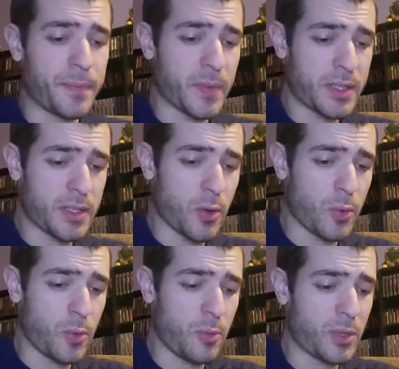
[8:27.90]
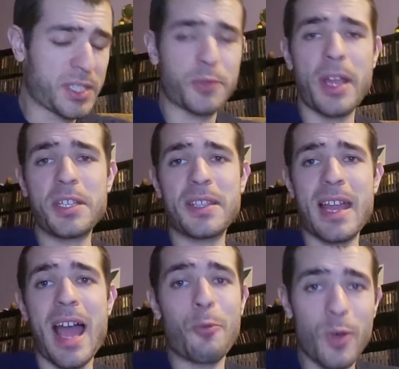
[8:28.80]
So what's strange is
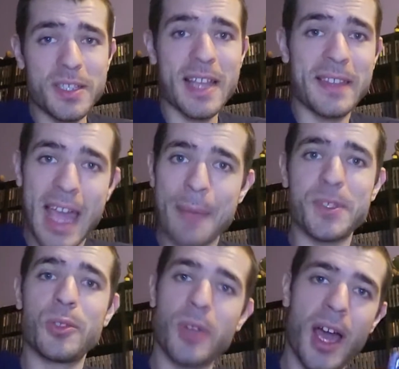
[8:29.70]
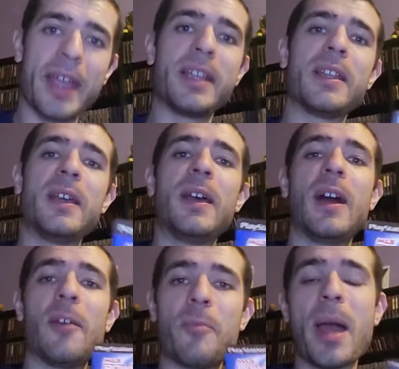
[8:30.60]
that I was at the absolute height
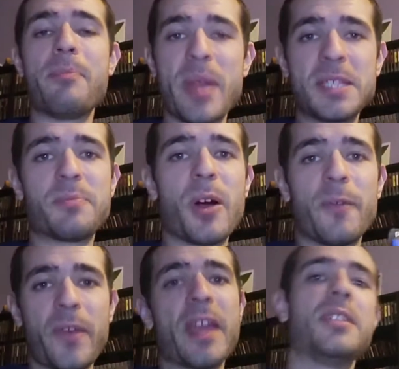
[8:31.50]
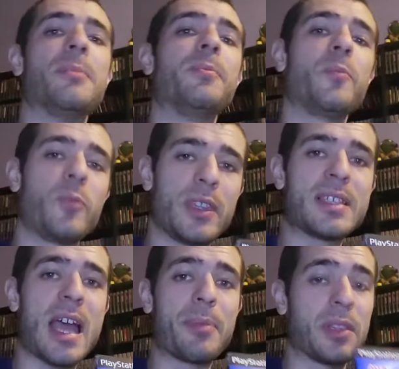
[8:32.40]
of my baseball fandom when
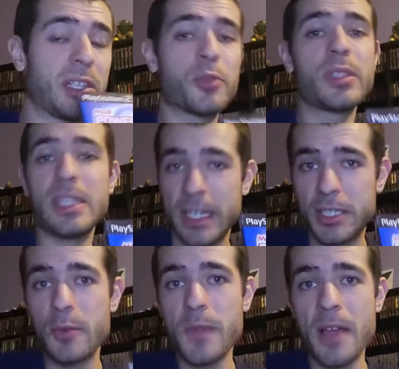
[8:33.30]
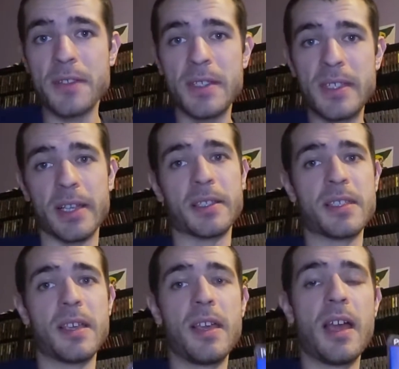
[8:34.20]
this happened. Literally
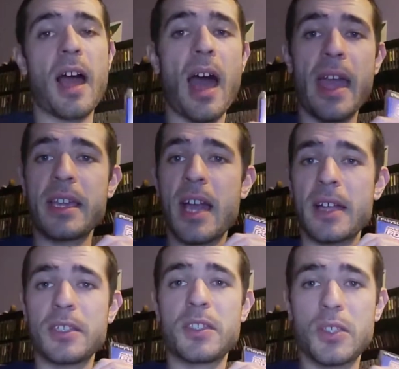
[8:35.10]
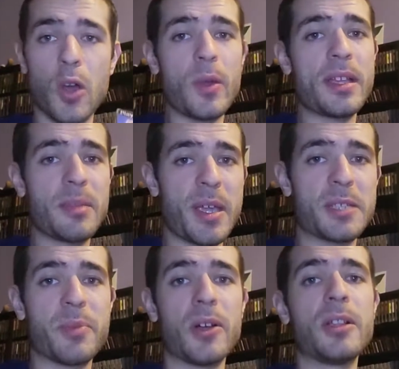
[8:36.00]
2006. I got so into
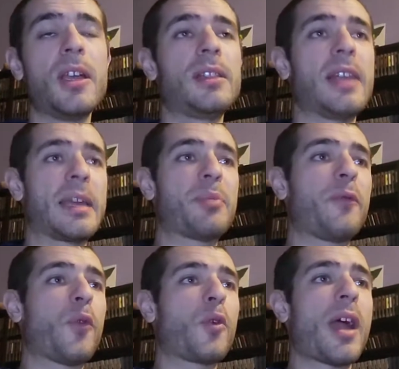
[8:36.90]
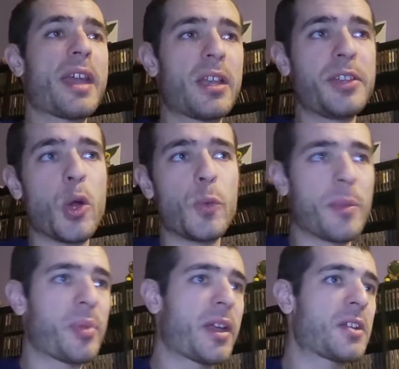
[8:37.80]
baseball. Before I had known
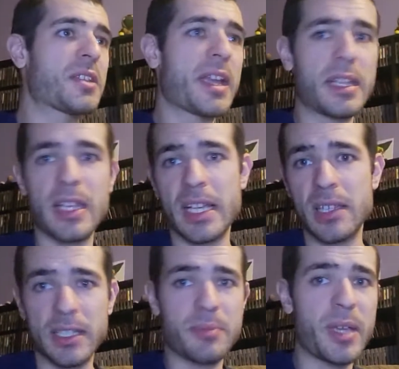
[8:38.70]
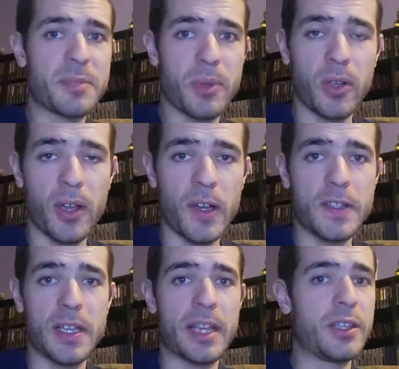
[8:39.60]
the players, I had collected baseball
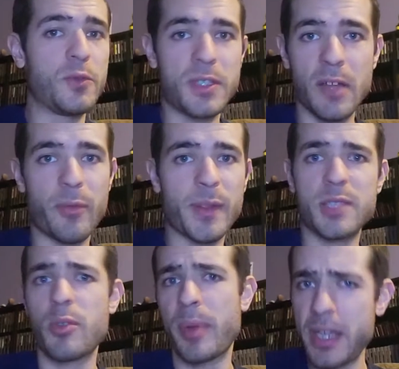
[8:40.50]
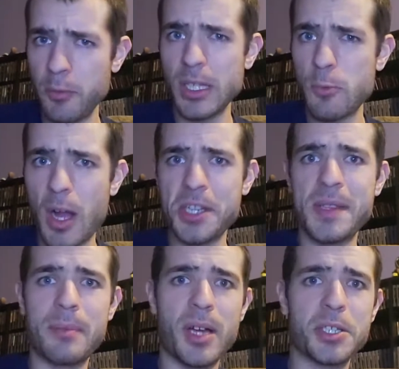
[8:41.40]
cards and I knew stuff about the sport, but I didn't really watch it
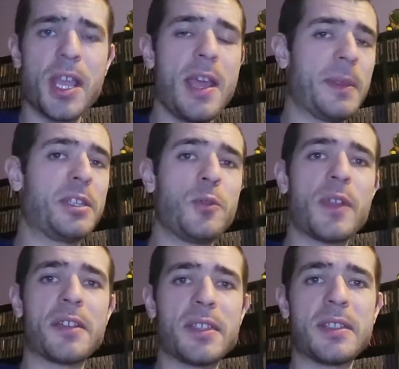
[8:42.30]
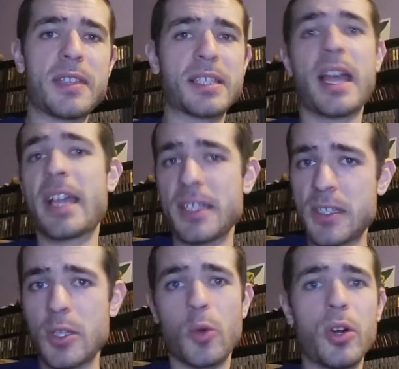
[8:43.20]
that much. Then 2006, I got
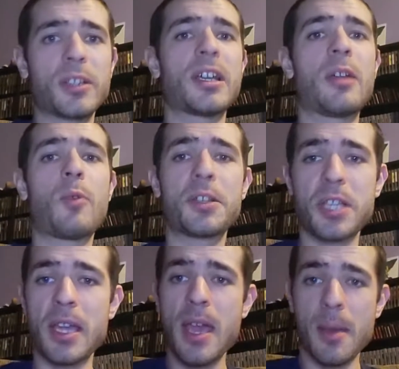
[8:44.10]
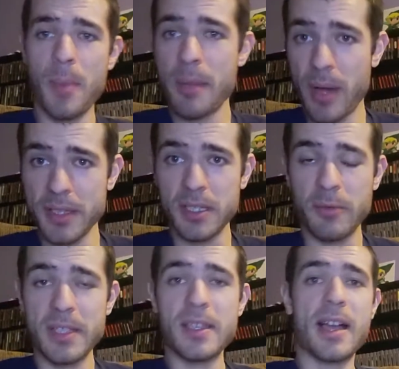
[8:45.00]
so hooked on watching my Boston
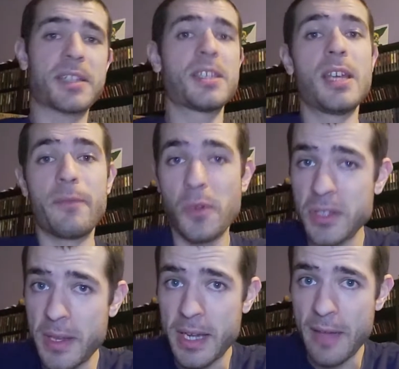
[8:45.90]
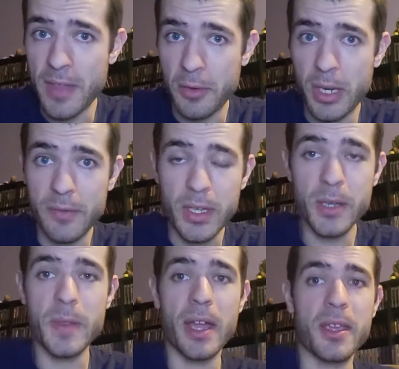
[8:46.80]
Red Sox. Fortunately, they didn't have that great of a
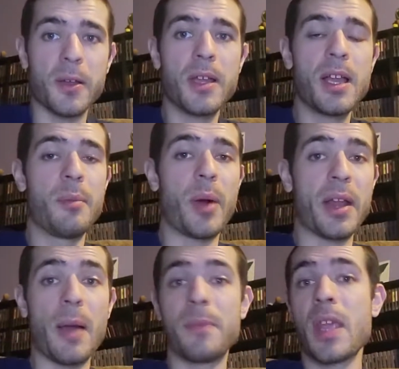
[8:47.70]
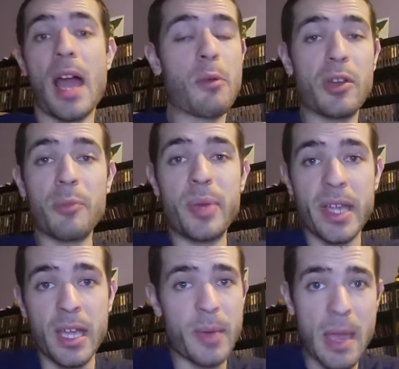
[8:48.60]
year that year, but I wound up
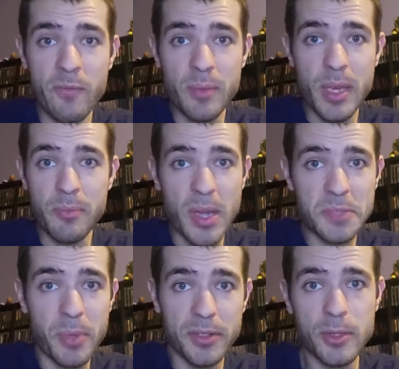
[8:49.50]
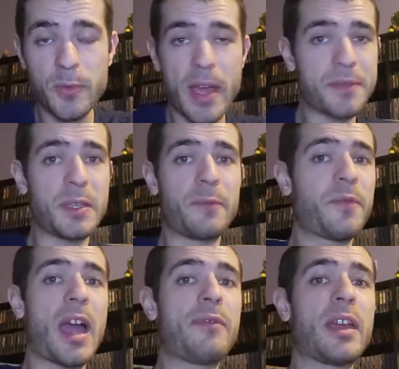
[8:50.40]
picking up MVP Baseball
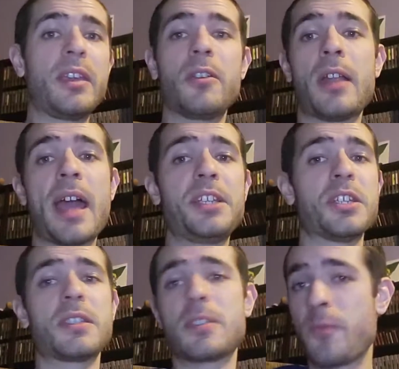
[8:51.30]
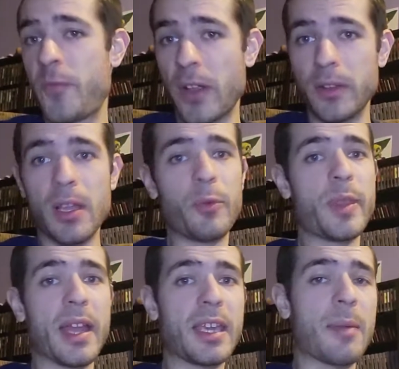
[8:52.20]
2005 that year, and I just fell in love with
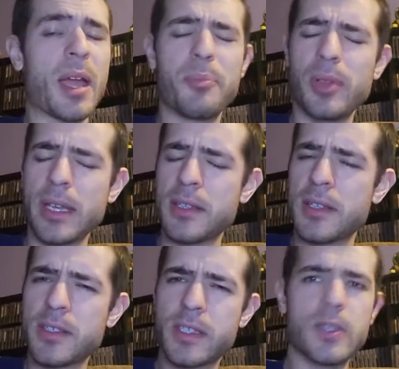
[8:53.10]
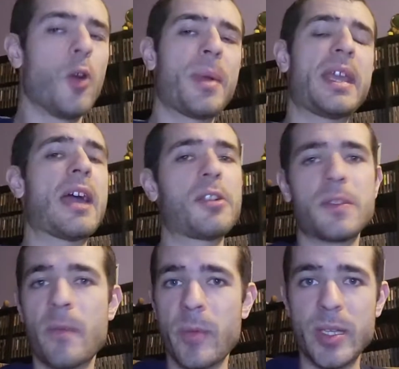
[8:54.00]
that game. I played so many hours
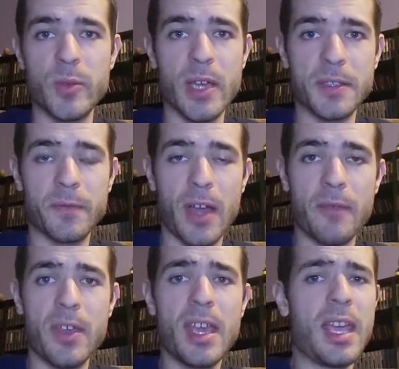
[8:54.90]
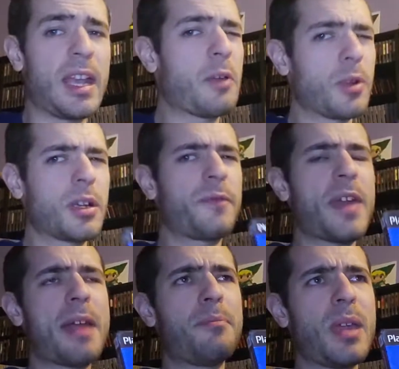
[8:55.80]
of MVP 2005, and I wonder if
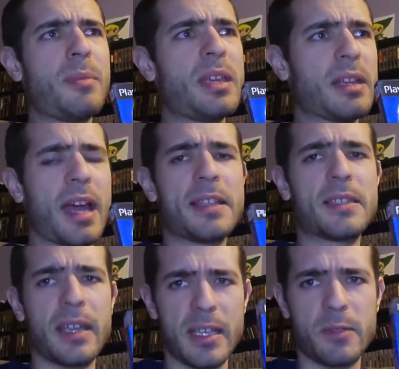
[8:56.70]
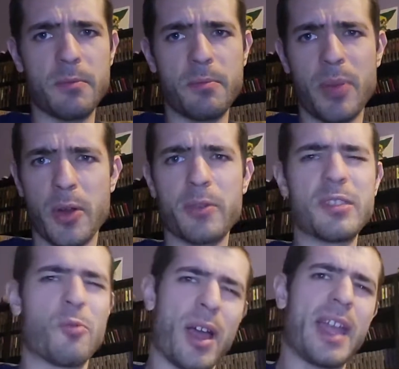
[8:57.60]
that maybe in hindsight is part of the
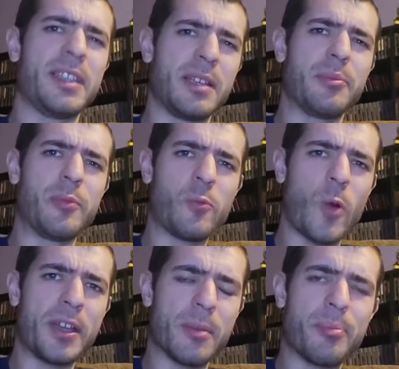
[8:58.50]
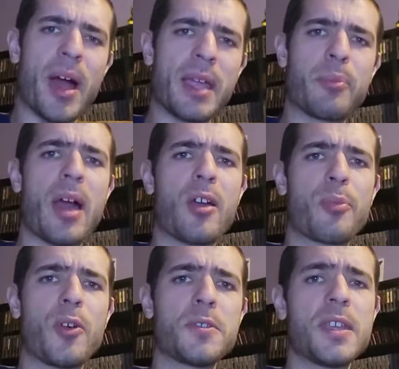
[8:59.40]
reason why I didn't wind up buying Power
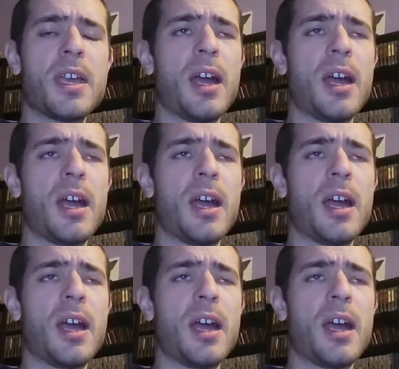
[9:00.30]
Pros.